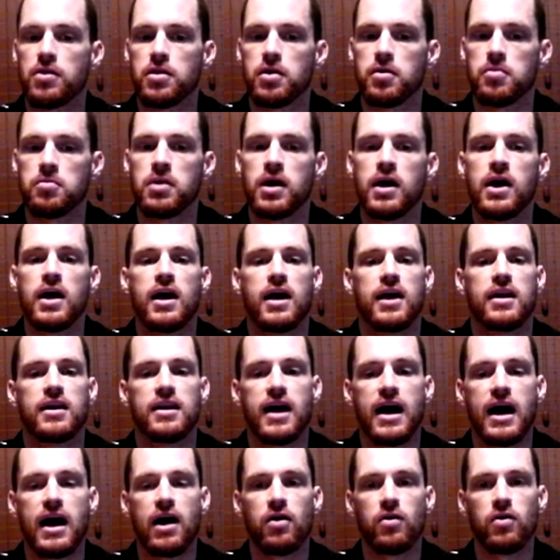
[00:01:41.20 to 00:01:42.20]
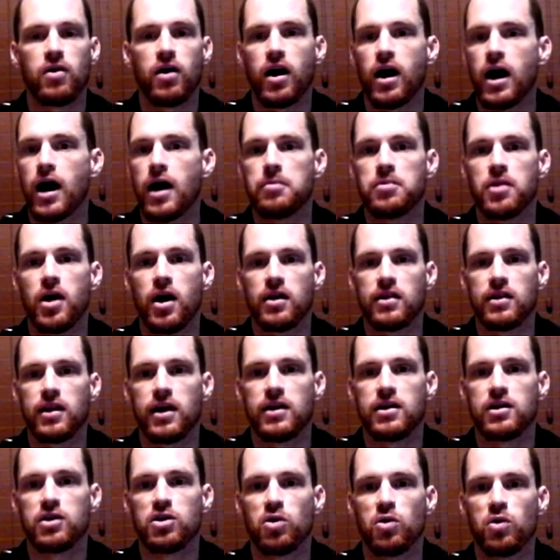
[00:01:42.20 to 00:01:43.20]
them, and now I'm not
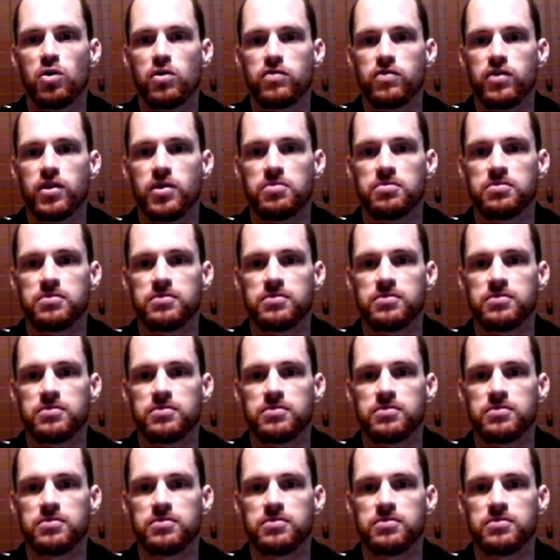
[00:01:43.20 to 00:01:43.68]
letting go of them.